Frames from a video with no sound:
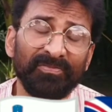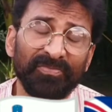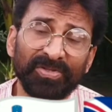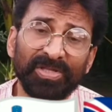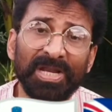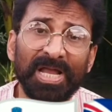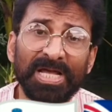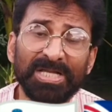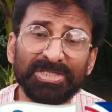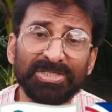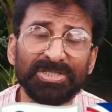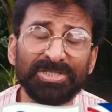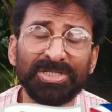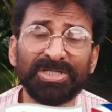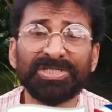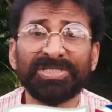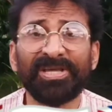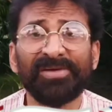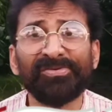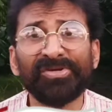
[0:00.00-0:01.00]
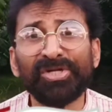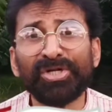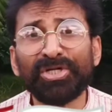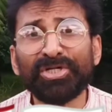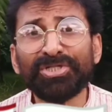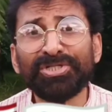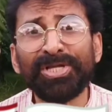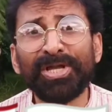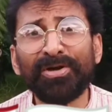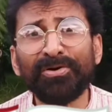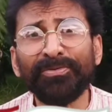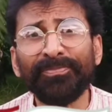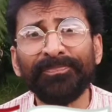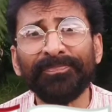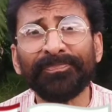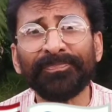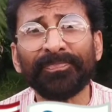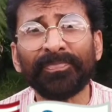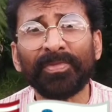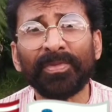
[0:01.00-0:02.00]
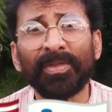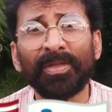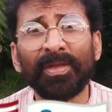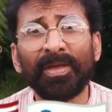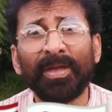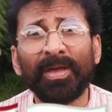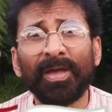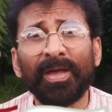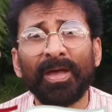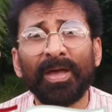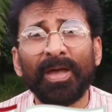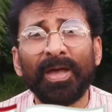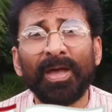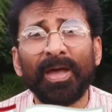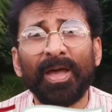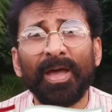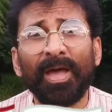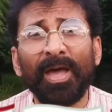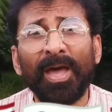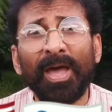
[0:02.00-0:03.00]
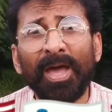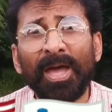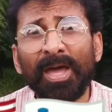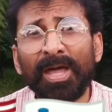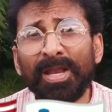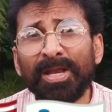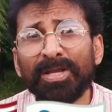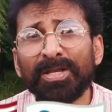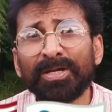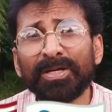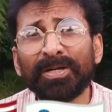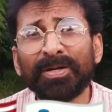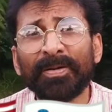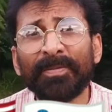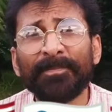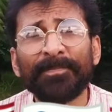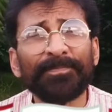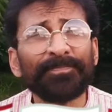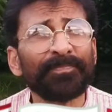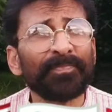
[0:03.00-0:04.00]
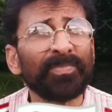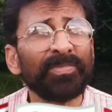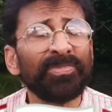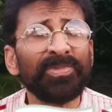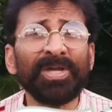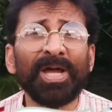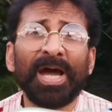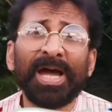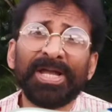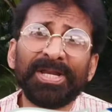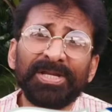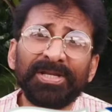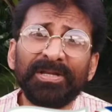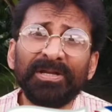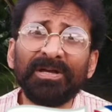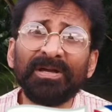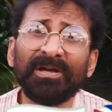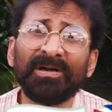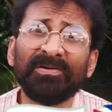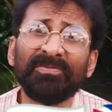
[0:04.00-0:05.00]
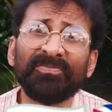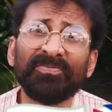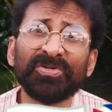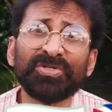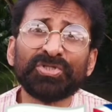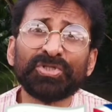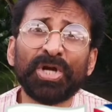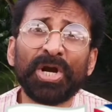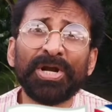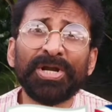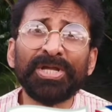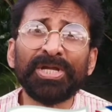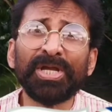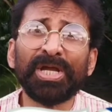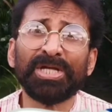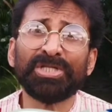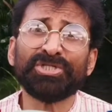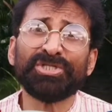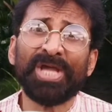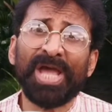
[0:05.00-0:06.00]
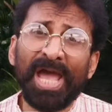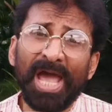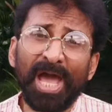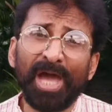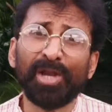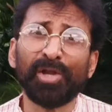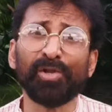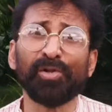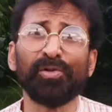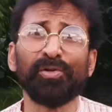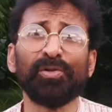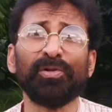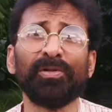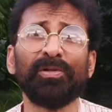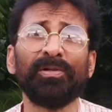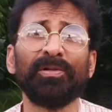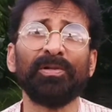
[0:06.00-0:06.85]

for the last 6-7 years now. And the idea of starting a channel